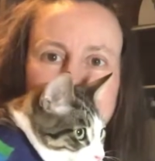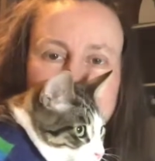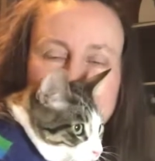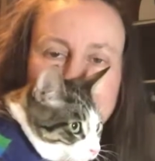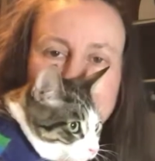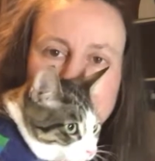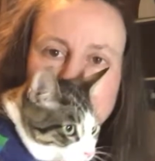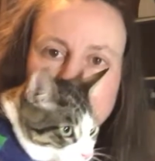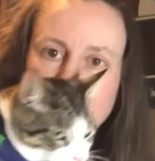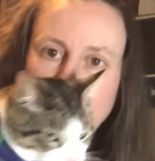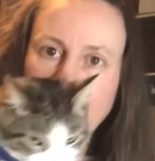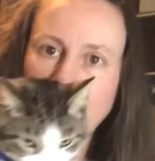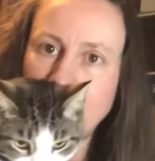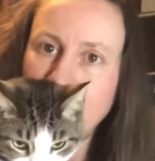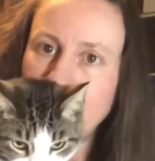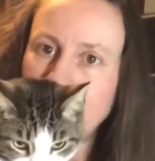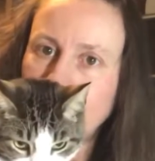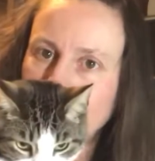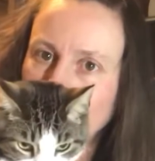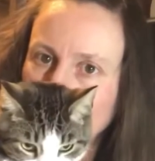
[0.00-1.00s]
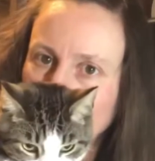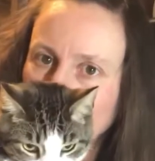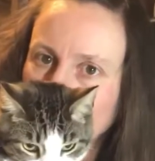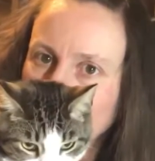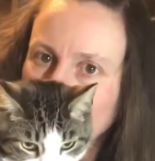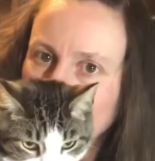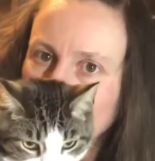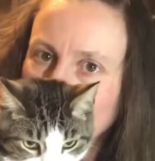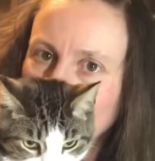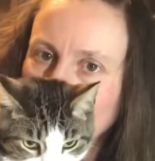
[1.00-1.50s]
This baby.
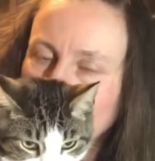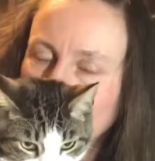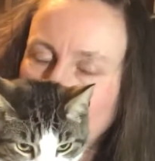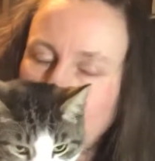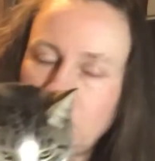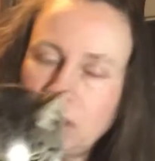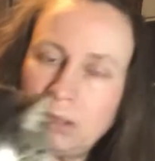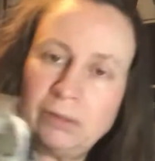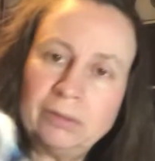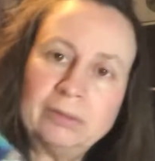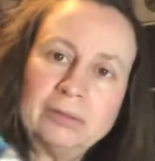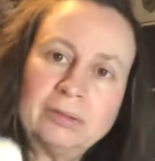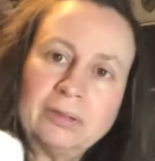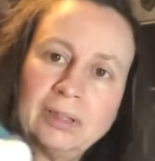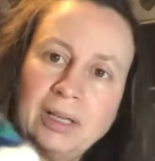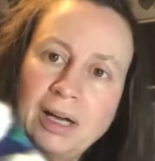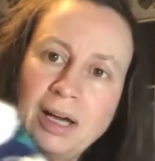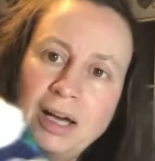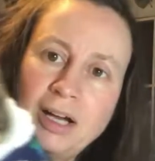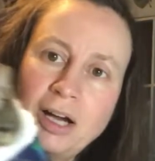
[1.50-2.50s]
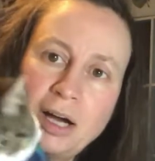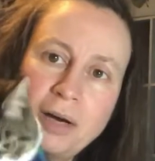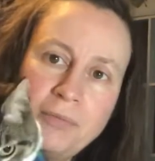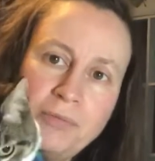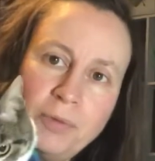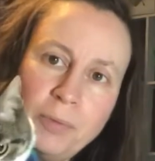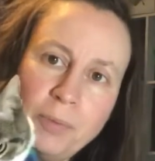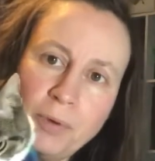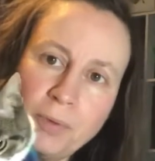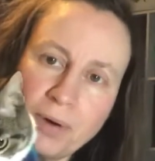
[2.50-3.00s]
Oh, I got him
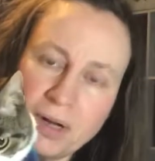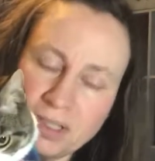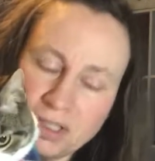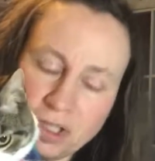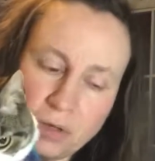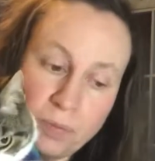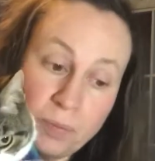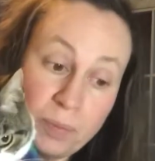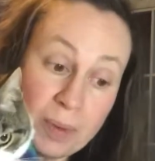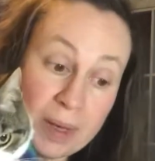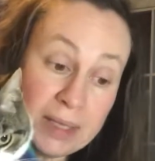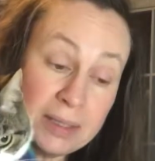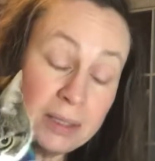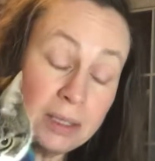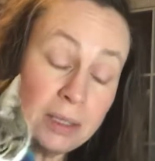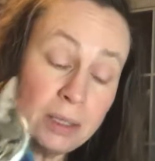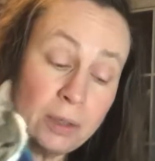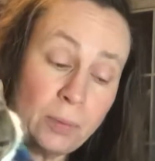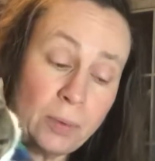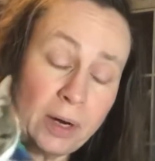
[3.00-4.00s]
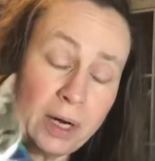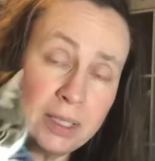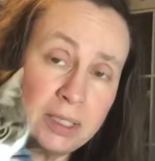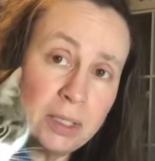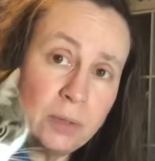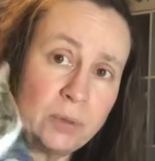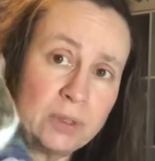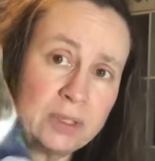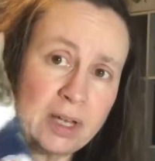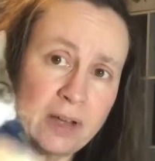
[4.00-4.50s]
from a rescue. Basically what I
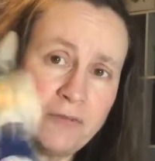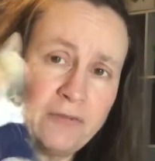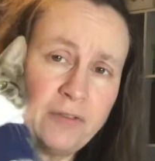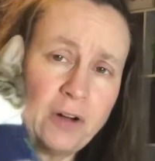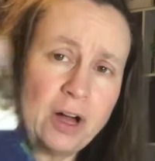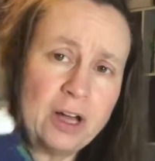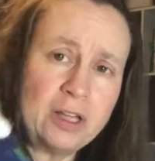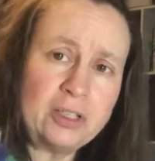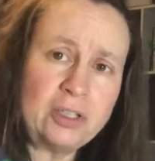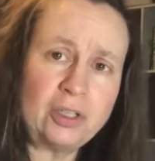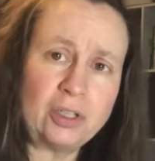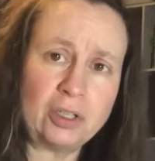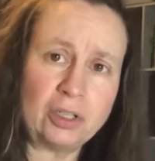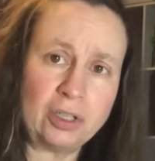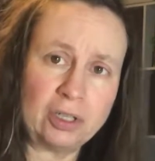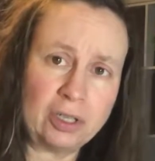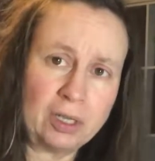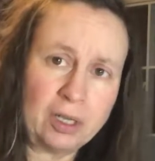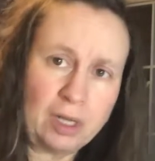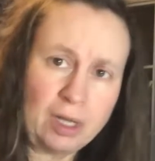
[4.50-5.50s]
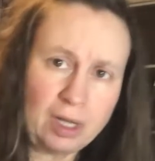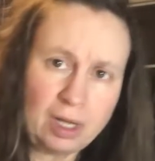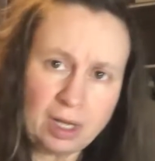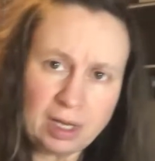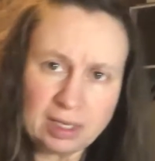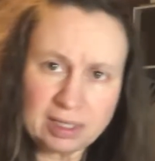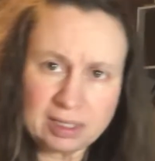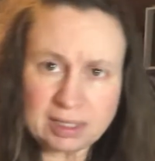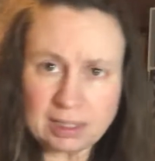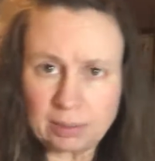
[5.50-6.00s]
did was I fostered
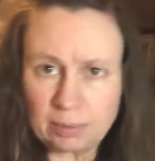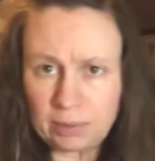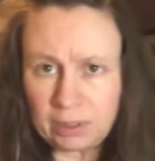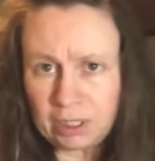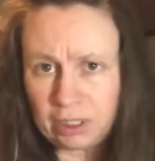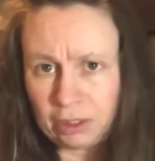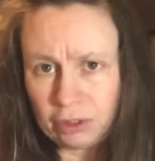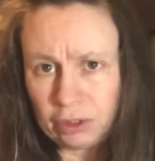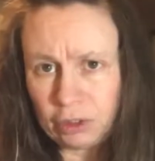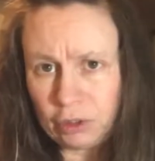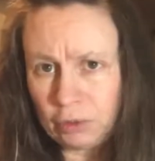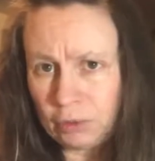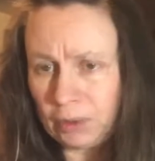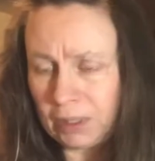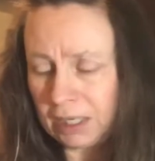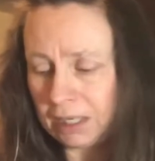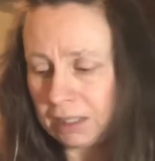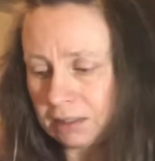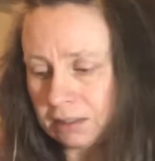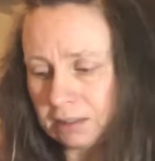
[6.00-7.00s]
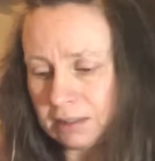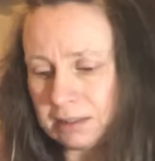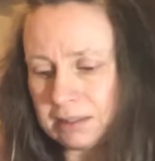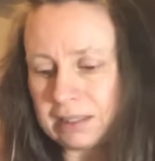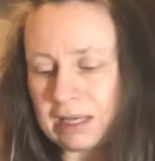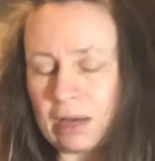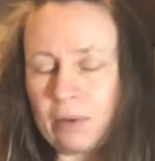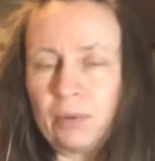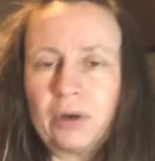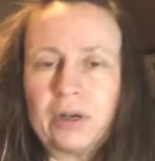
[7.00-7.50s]
some little new kittens.
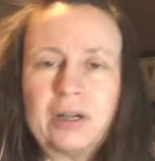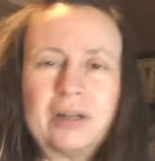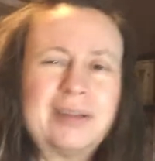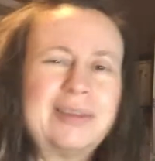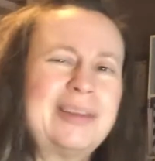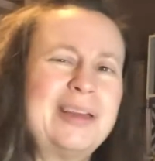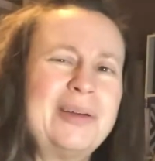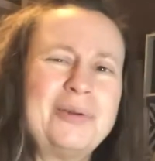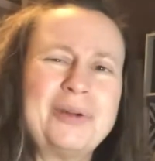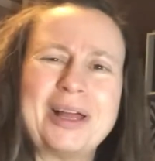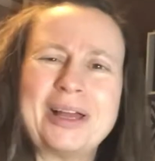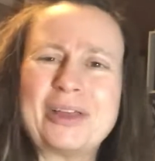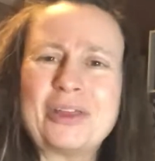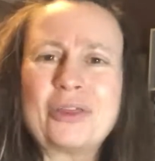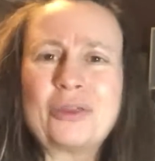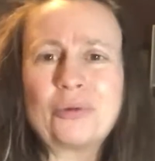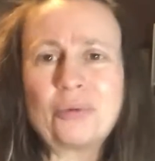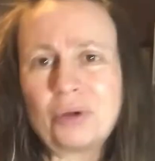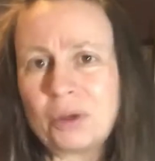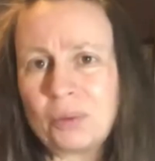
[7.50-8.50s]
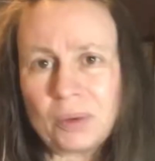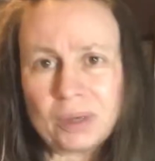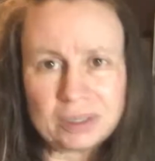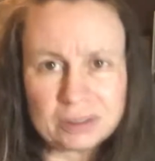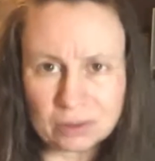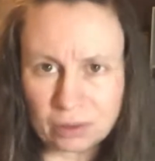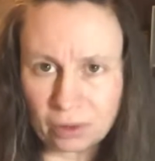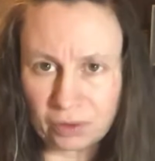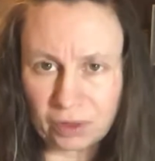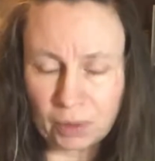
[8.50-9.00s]
They were like 3
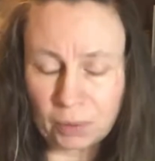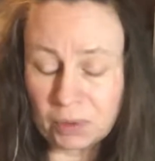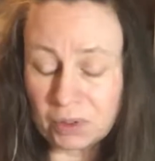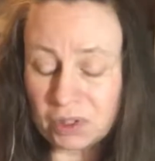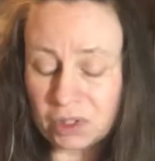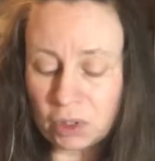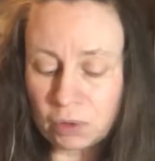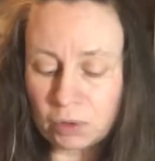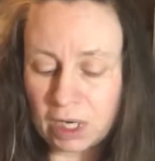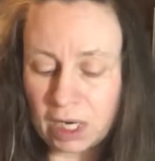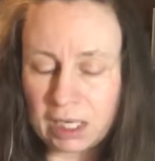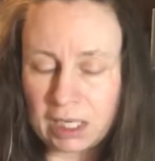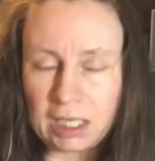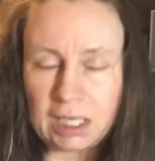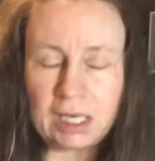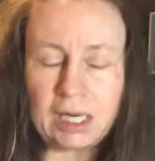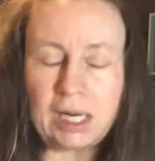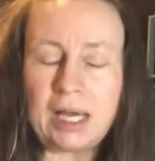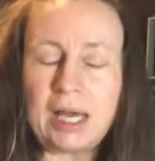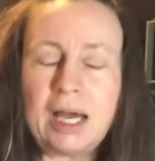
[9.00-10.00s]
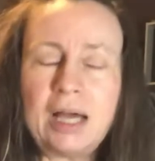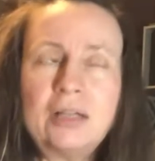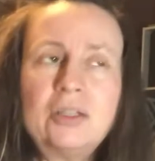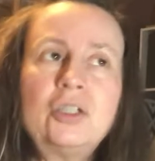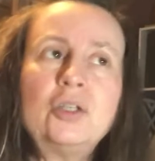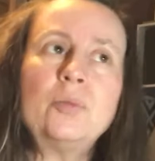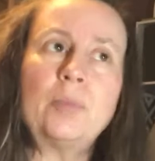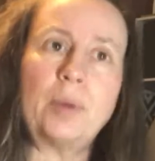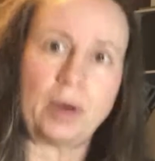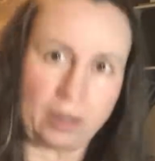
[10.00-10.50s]
weeks old. They were so tiny, and I had
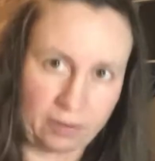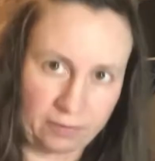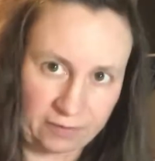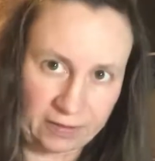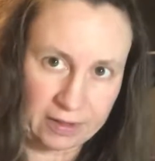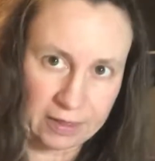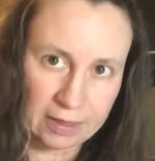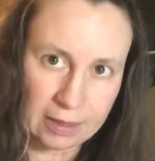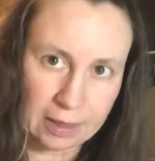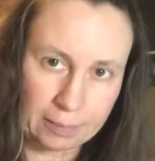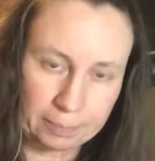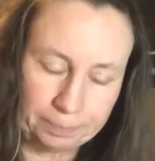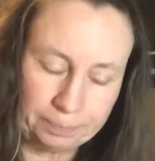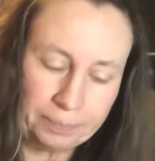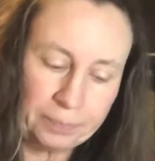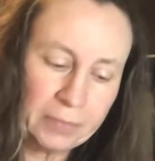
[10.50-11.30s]
to bottle feed them.